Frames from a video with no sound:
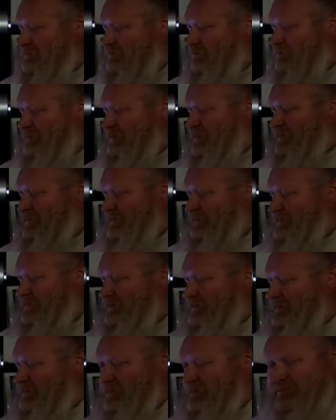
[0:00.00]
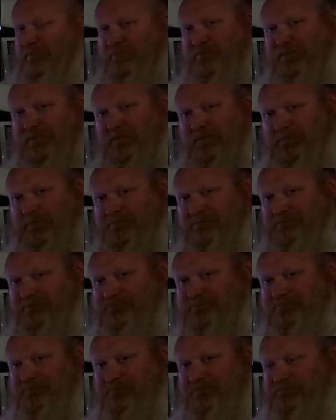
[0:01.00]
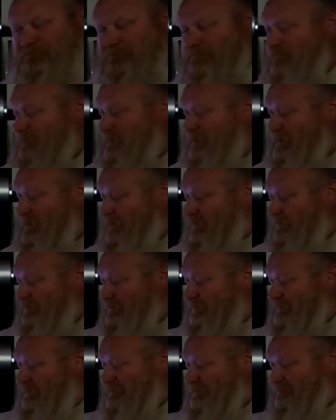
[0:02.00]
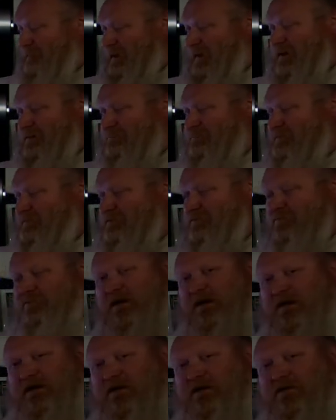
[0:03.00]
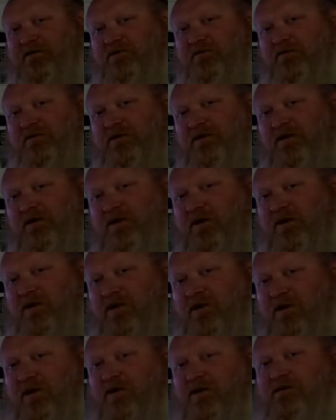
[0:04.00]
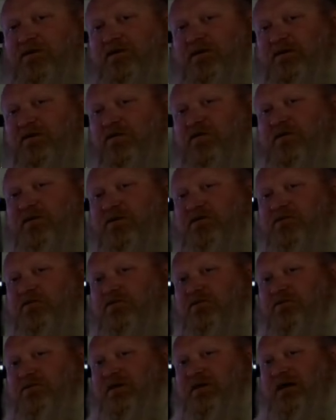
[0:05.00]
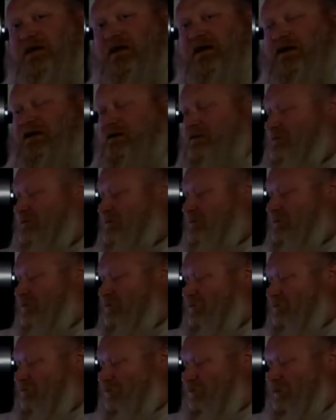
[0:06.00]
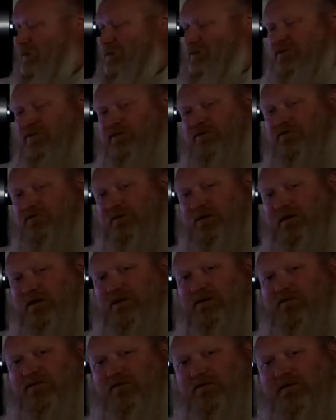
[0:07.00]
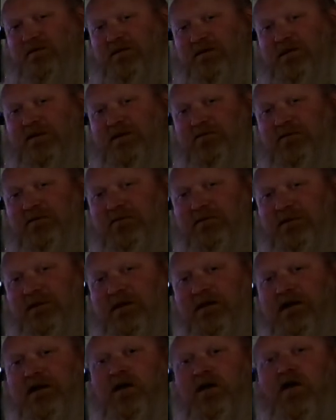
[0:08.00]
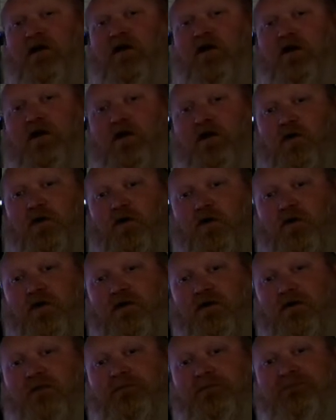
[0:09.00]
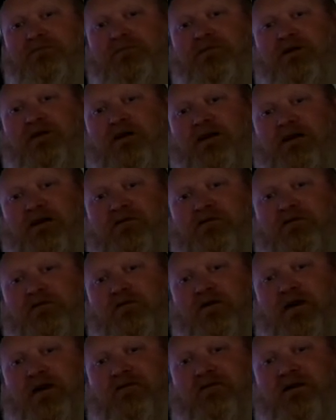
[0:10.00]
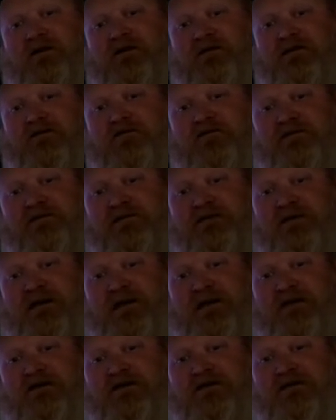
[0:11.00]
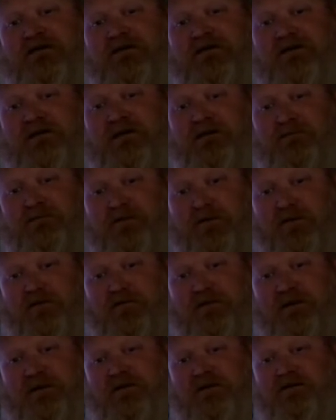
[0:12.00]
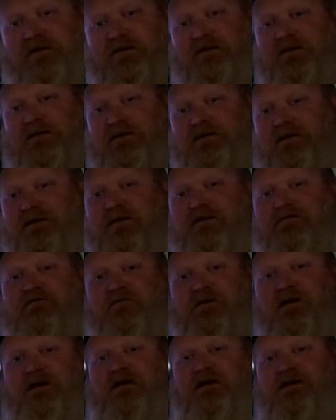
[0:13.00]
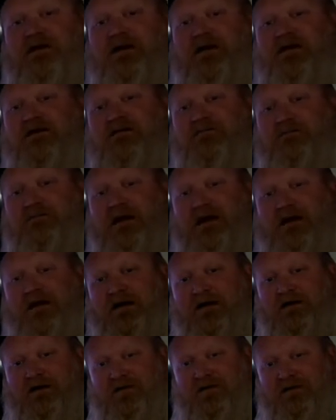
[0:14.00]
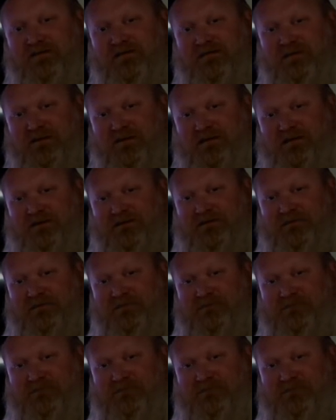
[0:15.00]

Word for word: with a C W P. So these bottom two right here are only going to apply once you get your C W P, or if you have another state's permit that is recognized by our state.